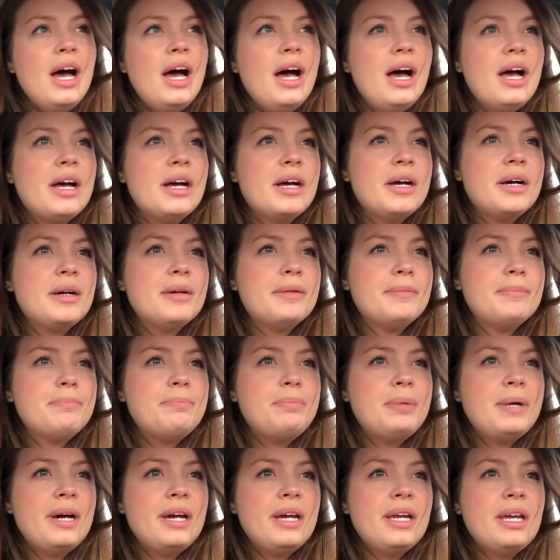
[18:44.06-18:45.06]

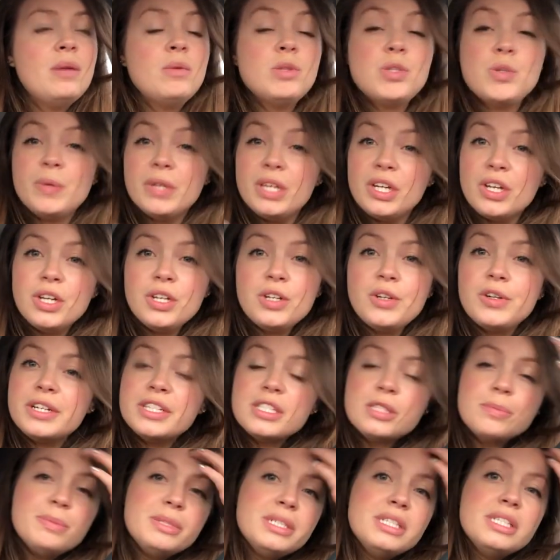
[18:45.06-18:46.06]
But it was a really good
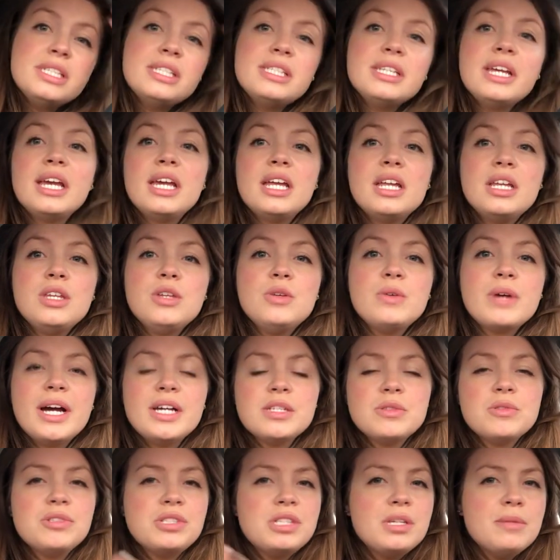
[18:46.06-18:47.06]
Christmas, and you
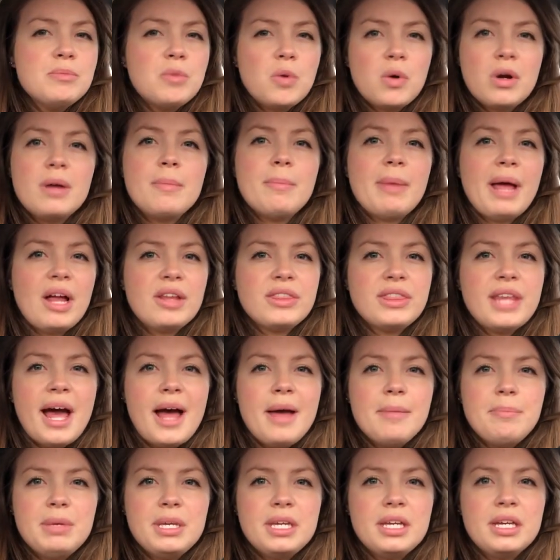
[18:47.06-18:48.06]
guys will see more about
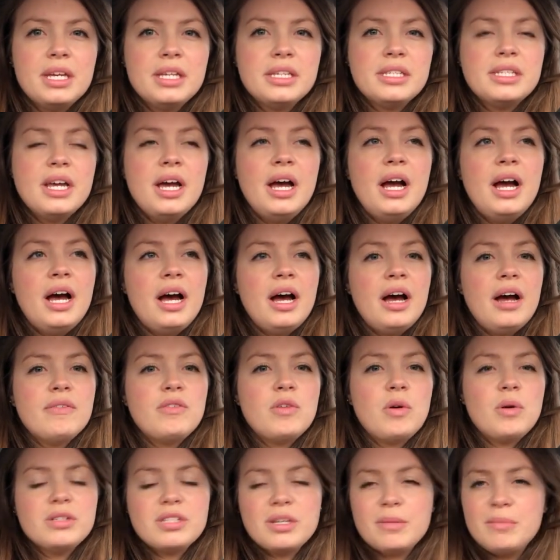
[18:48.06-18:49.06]
that because
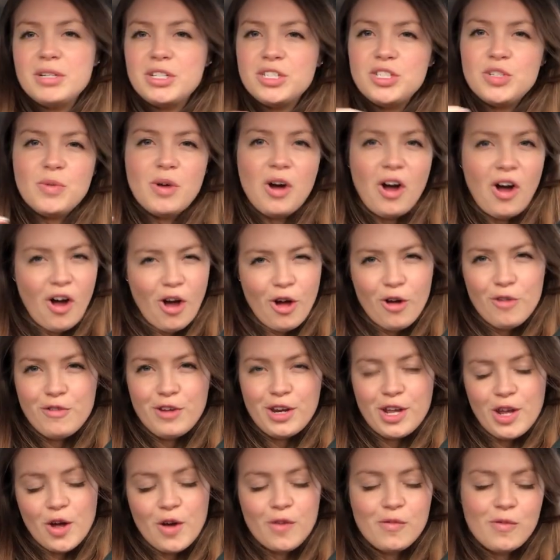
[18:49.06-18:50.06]
of course, I'm gonna do a haul
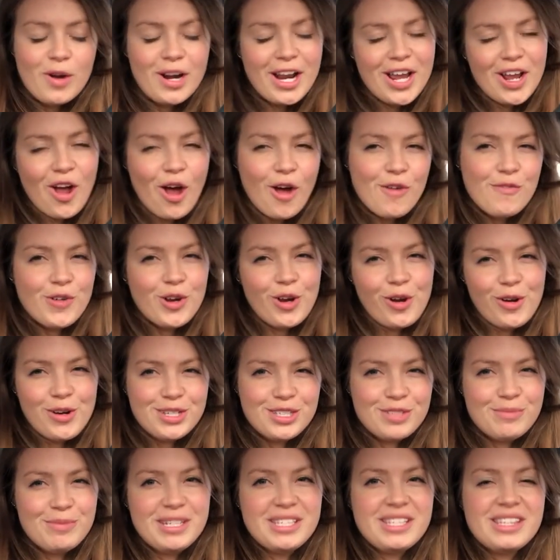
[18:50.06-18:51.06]
video of what I got for
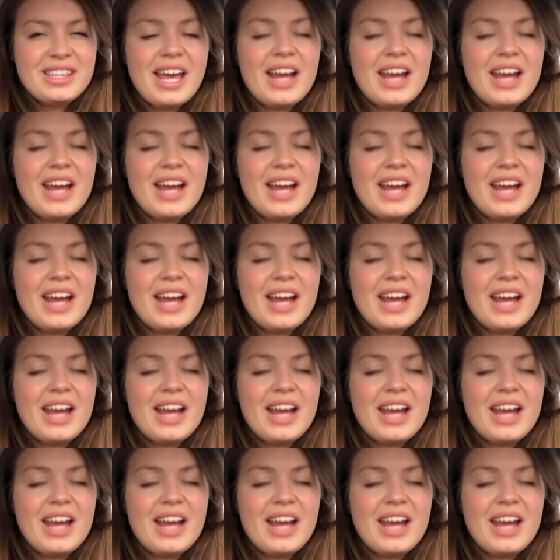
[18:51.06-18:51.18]
Christmas.